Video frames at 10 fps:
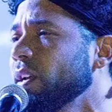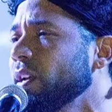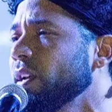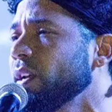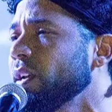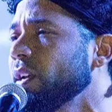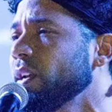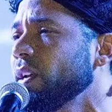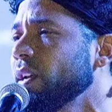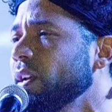see you up
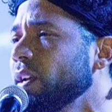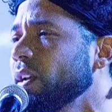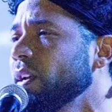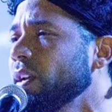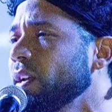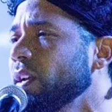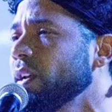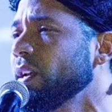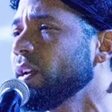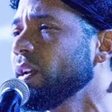there, you
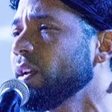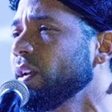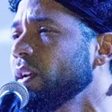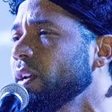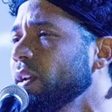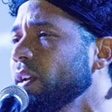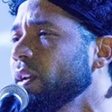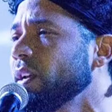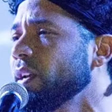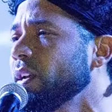remind me of
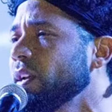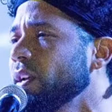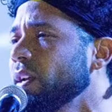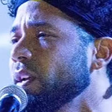my era.